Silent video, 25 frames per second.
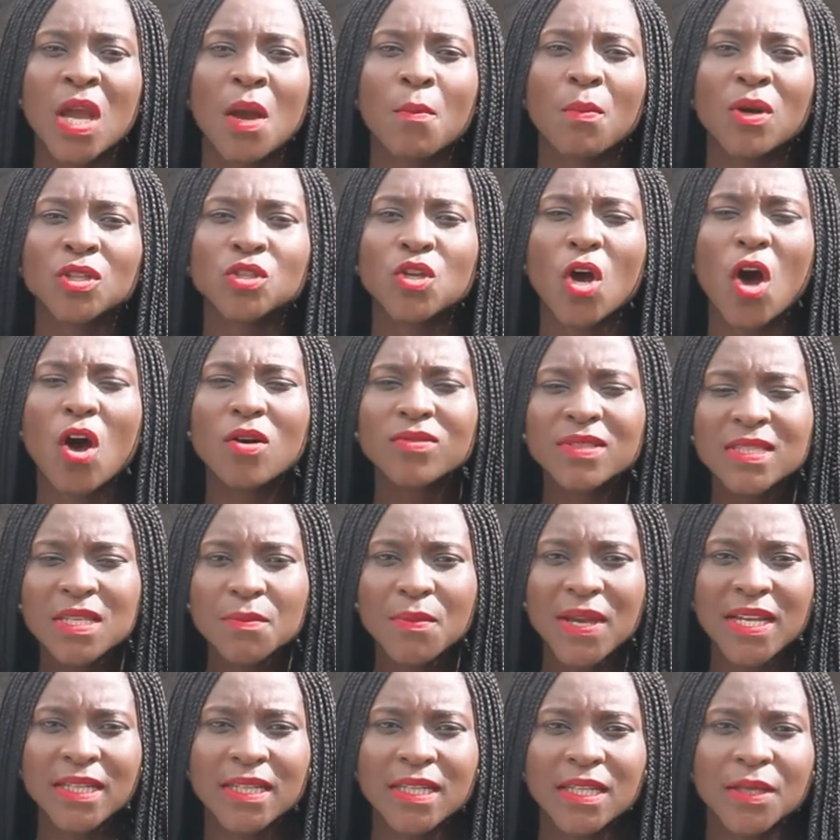but
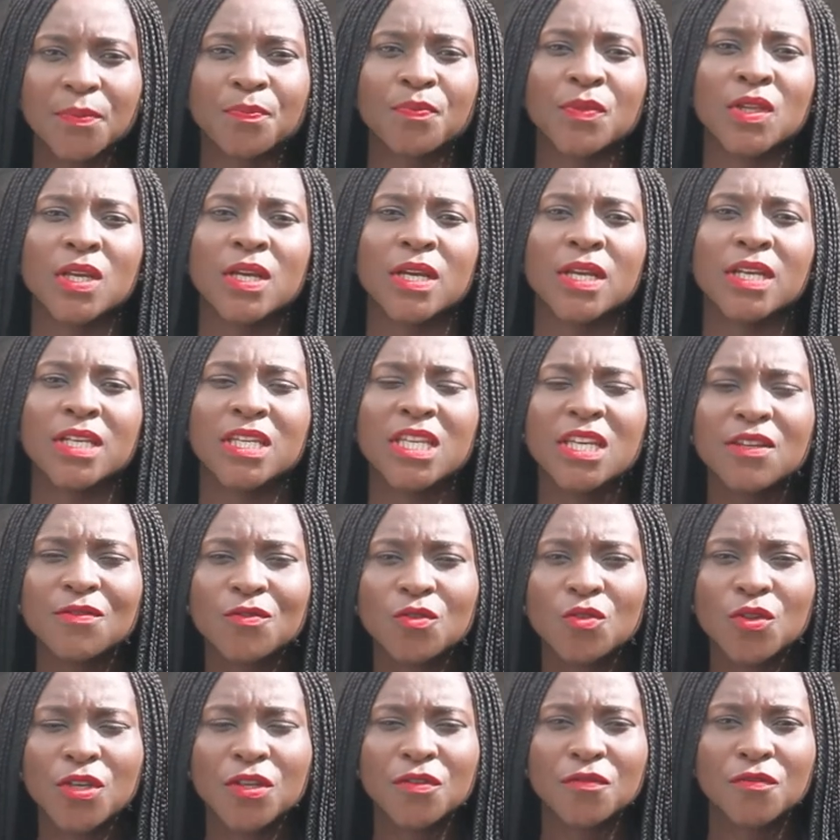ultimately give
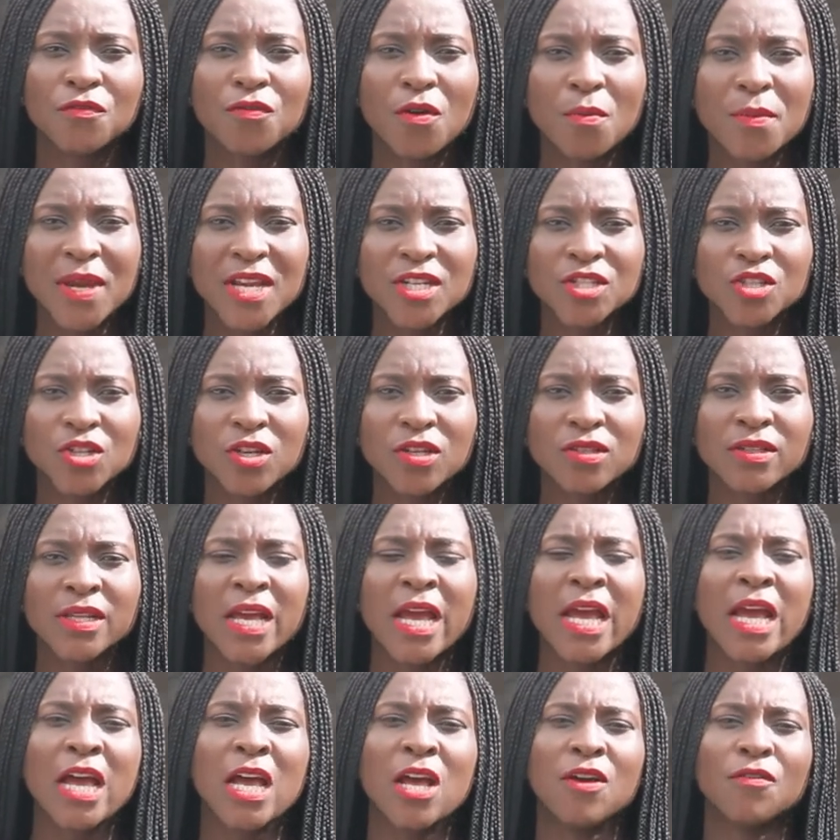you information
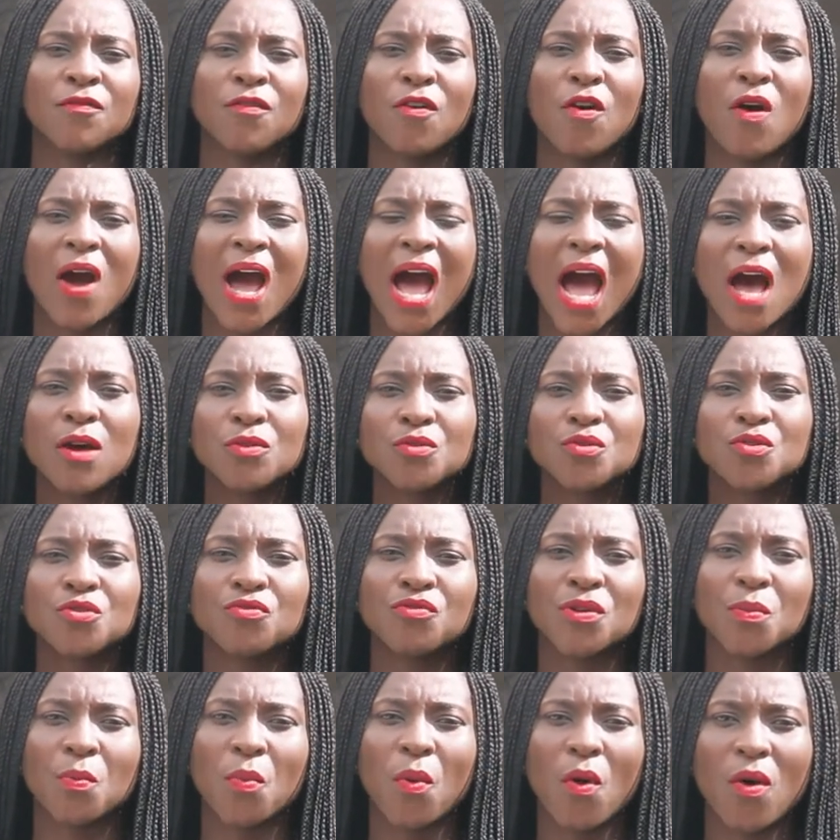for how to
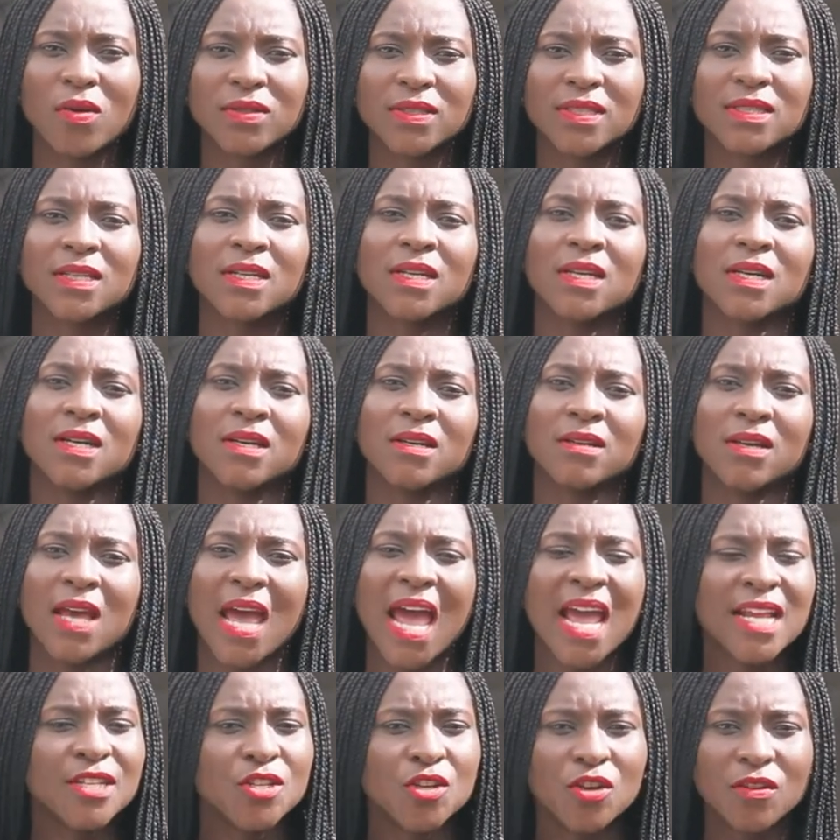report
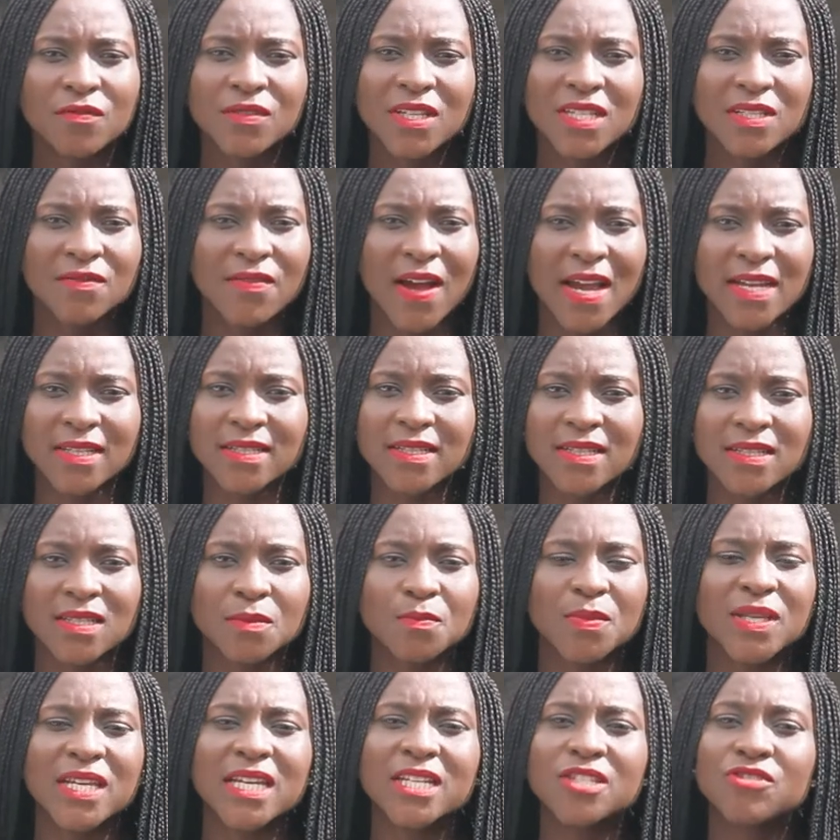any of these vices,
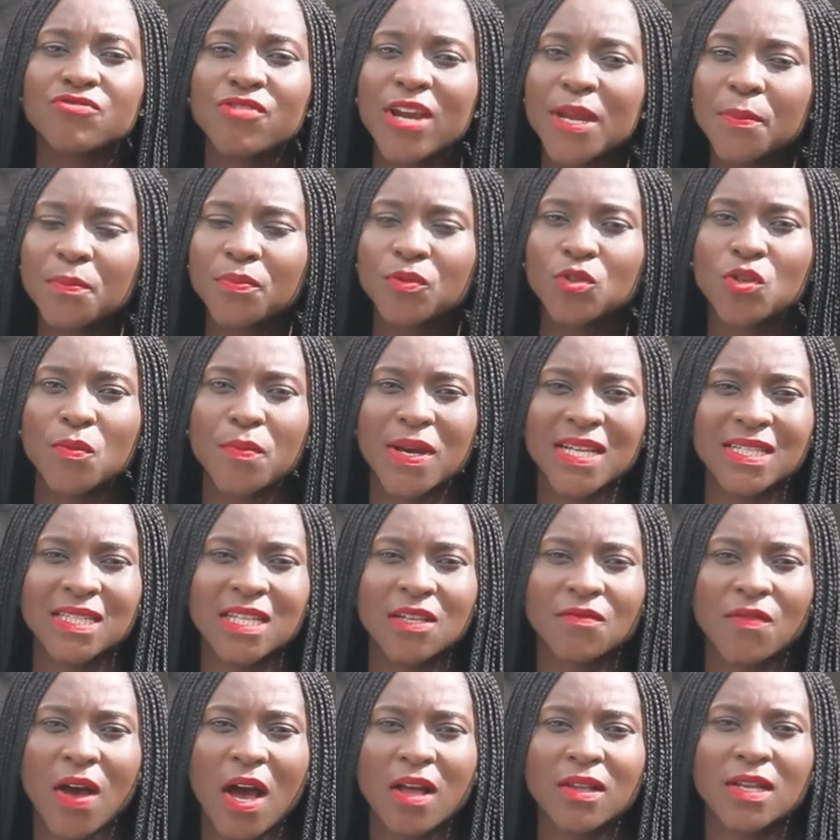be it rape,
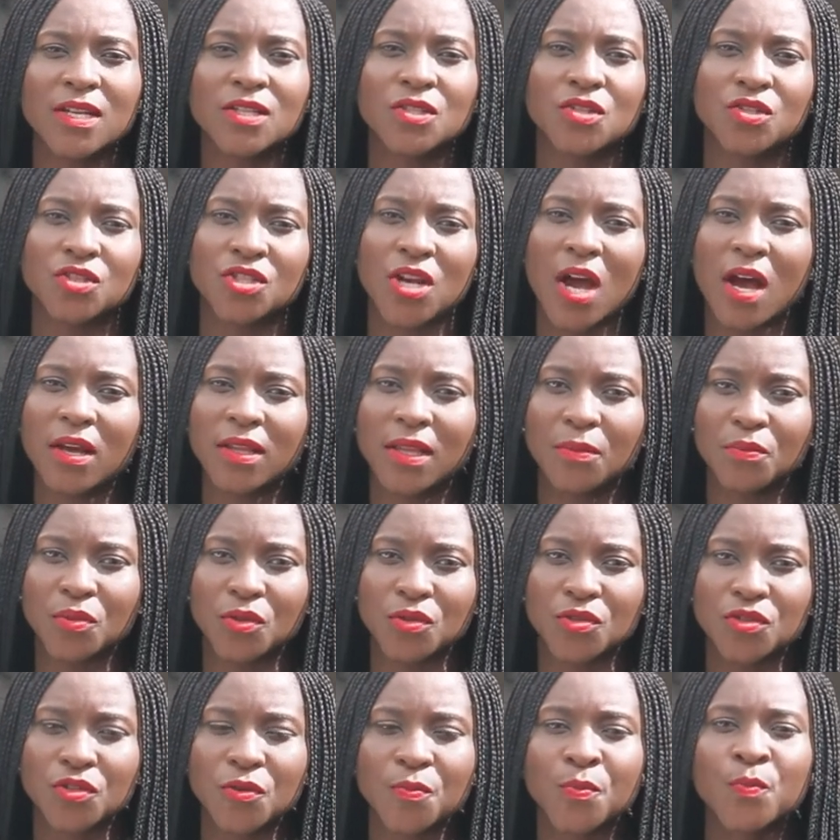domestic violence, or child
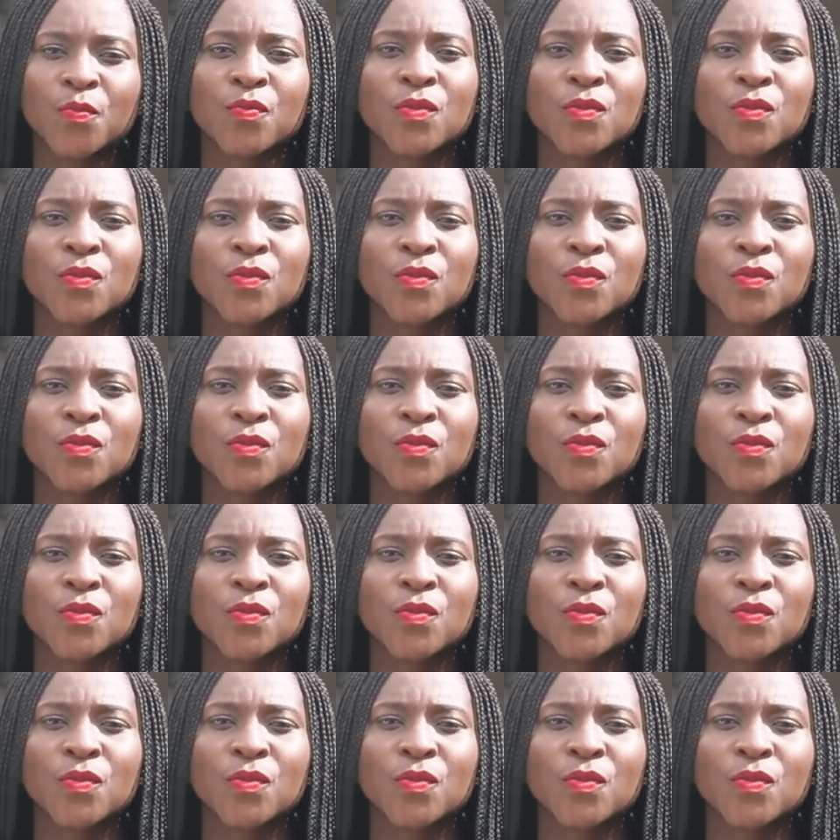abuse.